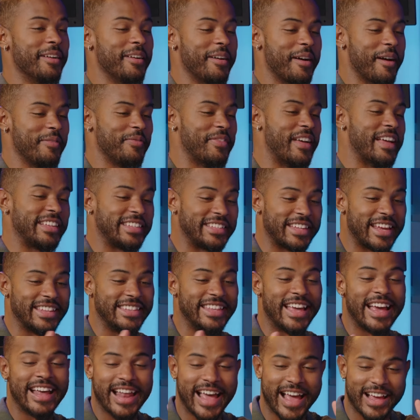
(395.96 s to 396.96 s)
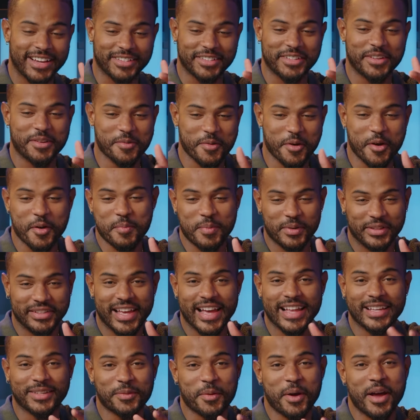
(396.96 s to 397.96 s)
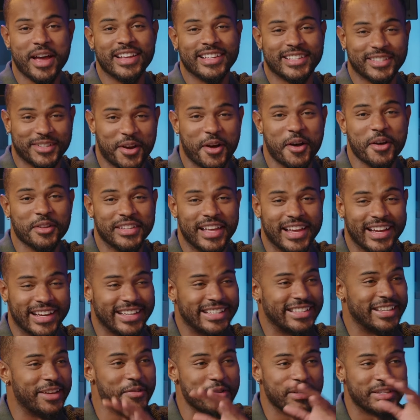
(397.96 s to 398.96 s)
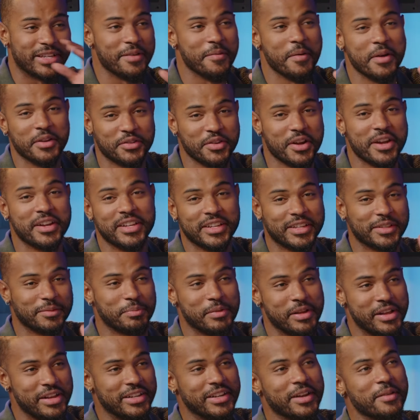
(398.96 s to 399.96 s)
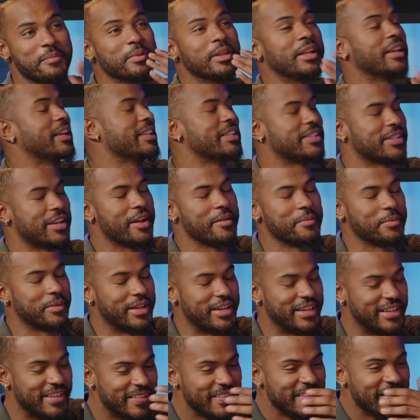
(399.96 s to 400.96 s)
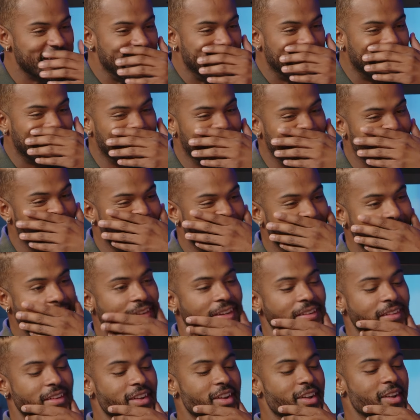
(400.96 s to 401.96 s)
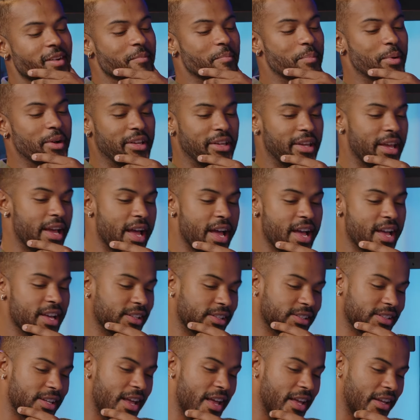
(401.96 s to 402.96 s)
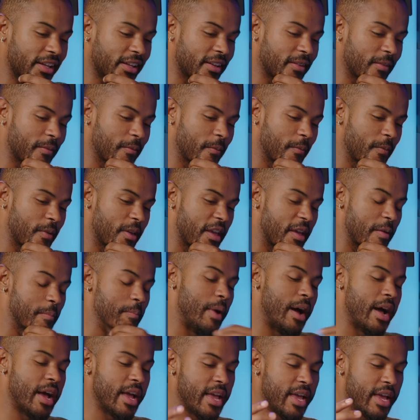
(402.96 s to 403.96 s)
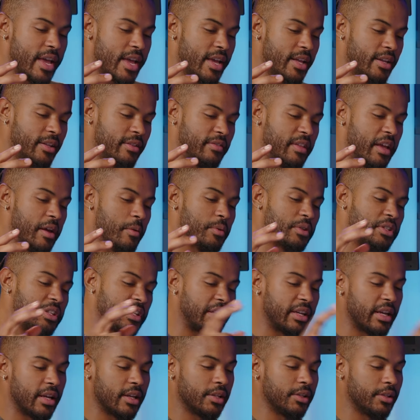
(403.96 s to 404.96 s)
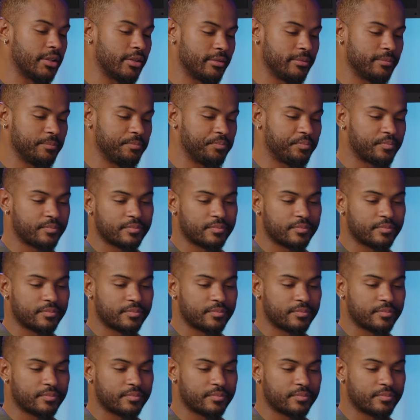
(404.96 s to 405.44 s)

I said that actually real, but that's why it's called that because every time I try to explain it, i would be like, it's complicated. Uh, but yeah, it's like in my head, they were together,